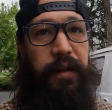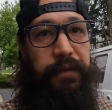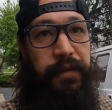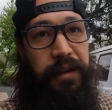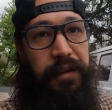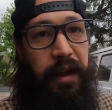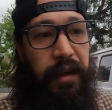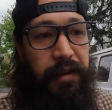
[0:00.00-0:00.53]
If
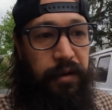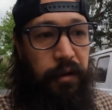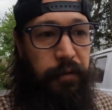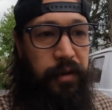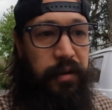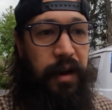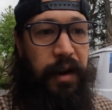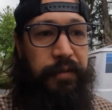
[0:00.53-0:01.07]
it stays in
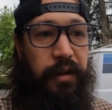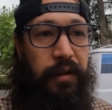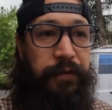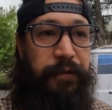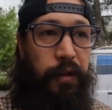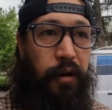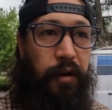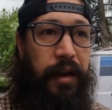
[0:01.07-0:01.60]
overdrive, you can
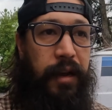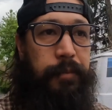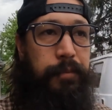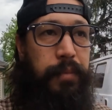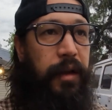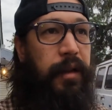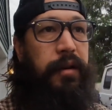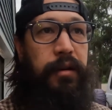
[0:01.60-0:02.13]
floor it,
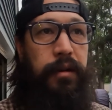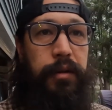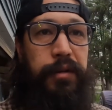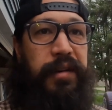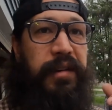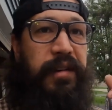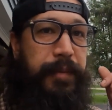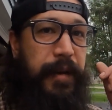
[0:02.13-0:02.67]
but you're
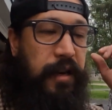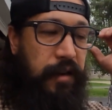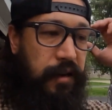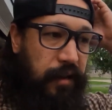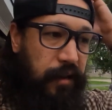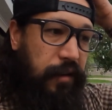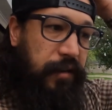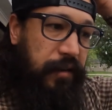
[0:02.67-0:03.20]
losing speed on
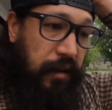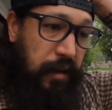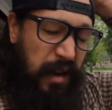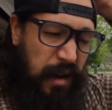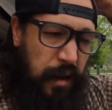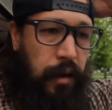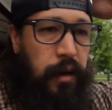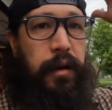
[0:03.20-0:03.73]
hills.
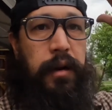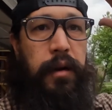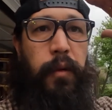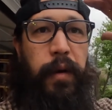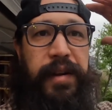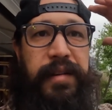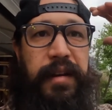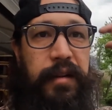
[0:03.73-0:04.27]
You're
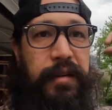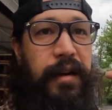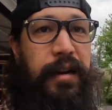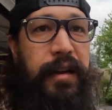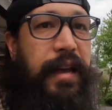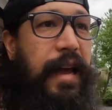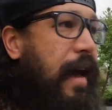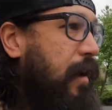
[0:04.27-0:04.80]
wasting a ton
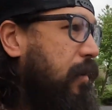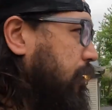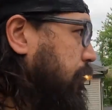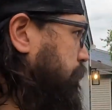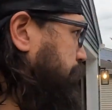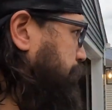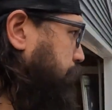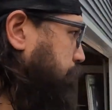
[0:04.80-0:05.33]
of gas.
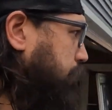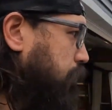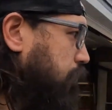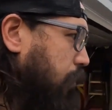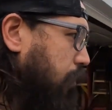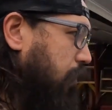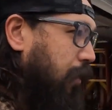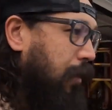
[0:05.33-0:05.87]

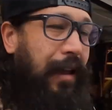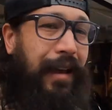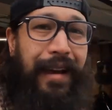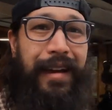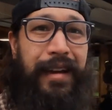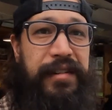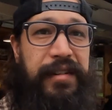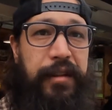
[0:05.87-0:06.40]

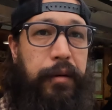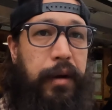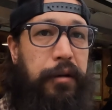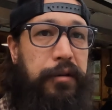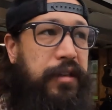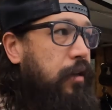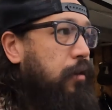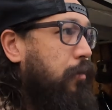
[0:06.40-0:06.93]
And it's a
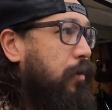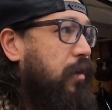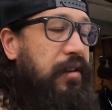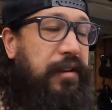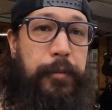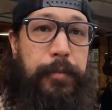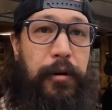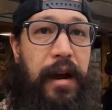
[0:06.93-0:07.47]
302 and a
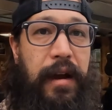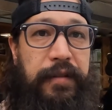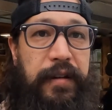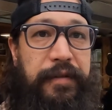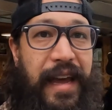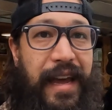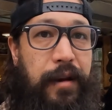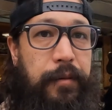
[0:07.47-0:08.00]
super heavy
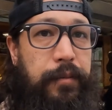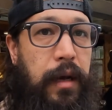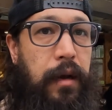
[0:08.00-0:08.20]
van.